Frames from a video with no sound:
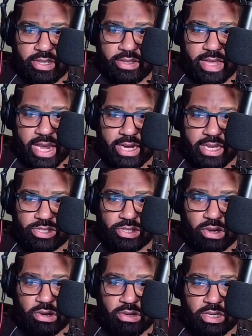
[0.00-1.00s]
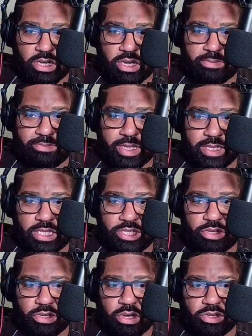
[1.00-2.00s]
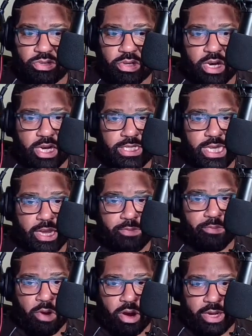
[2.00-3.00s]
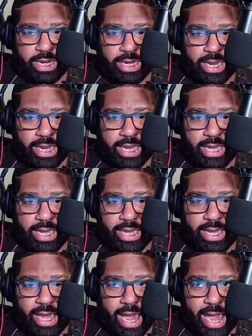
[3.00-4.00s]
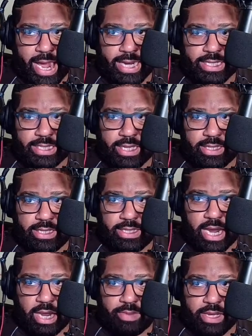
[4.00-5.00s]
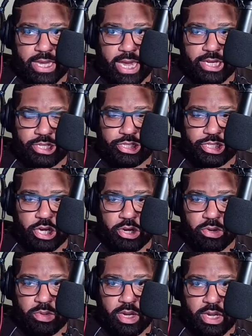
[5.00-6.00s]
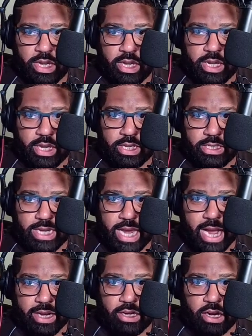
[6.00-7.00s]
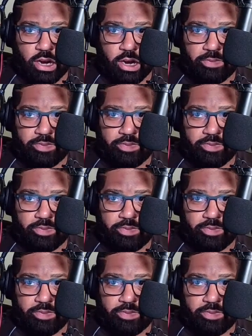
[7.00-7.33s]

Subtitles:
That is all good business. You can also contact marketing at thediamondkshow.com.